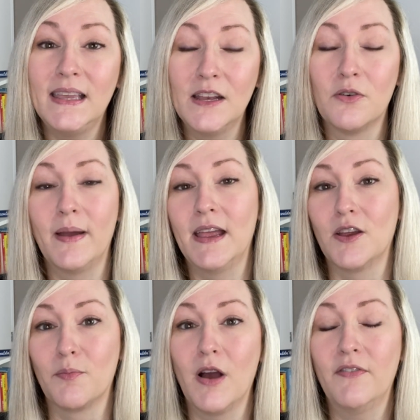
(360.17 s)
eat away at
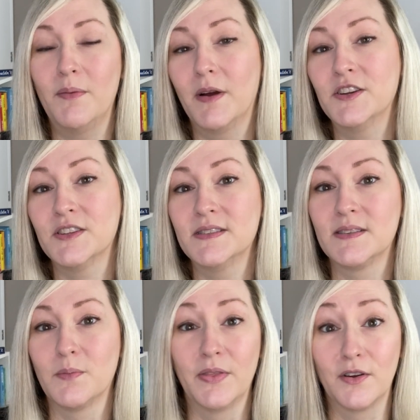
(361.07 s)
your profit margins
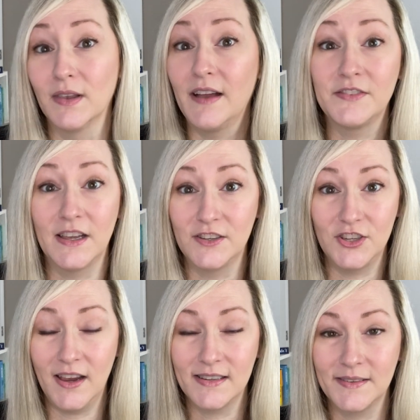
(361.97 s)
when they're left unchecked.